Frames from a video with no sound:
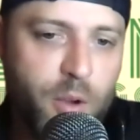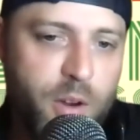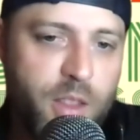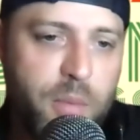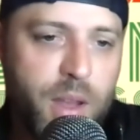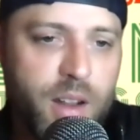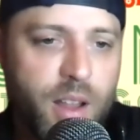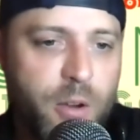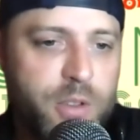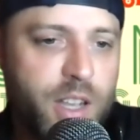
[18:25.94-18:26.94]
in the mid to
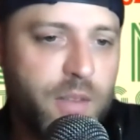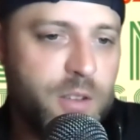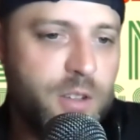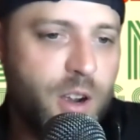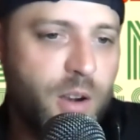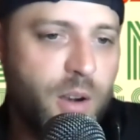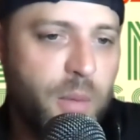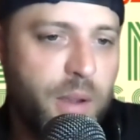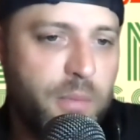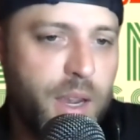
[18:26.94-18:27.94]
low 7s, Joe. I
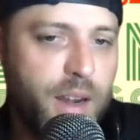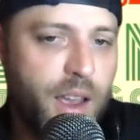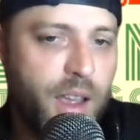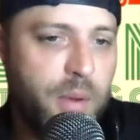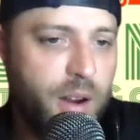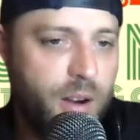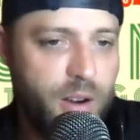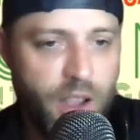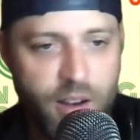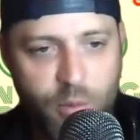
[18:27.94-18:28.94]
mean, big name here.
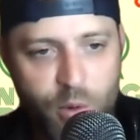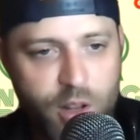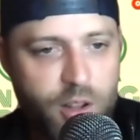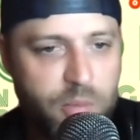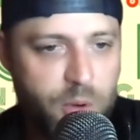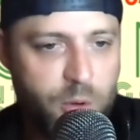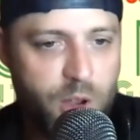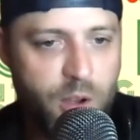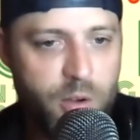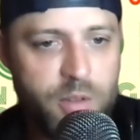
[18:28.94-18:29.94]
You got Woodland,
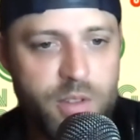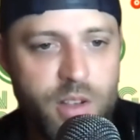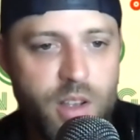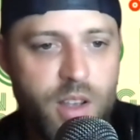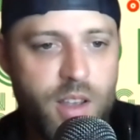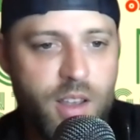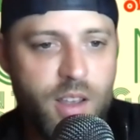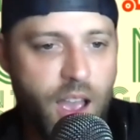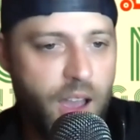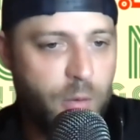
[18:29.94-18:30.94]
Munoz.
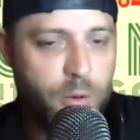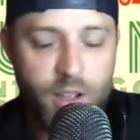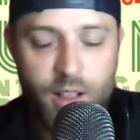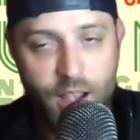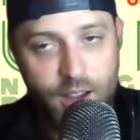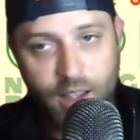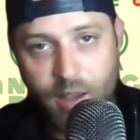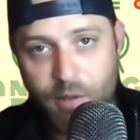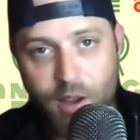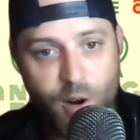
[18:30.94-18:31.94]
I really like
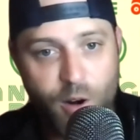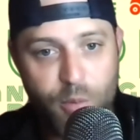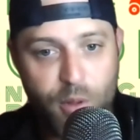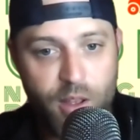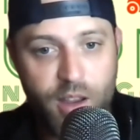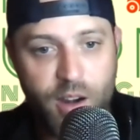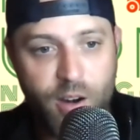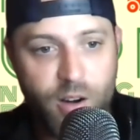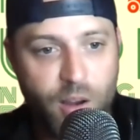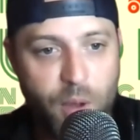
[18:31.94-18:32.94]
EVR play
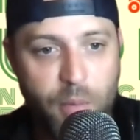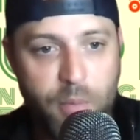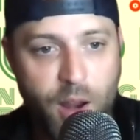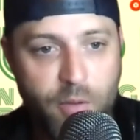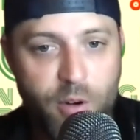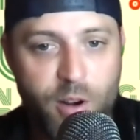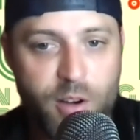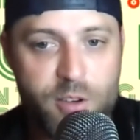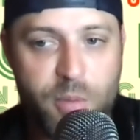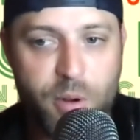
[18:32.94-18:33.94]
here. I'm never going to
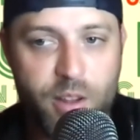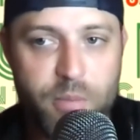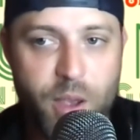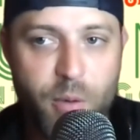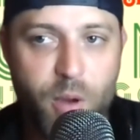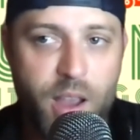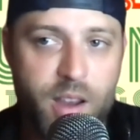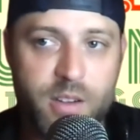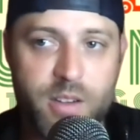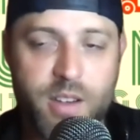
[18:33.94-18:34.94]
jump on his
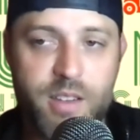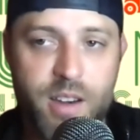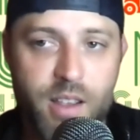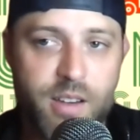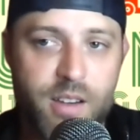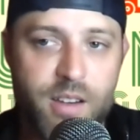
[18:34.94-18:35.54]
bandwagon just because he's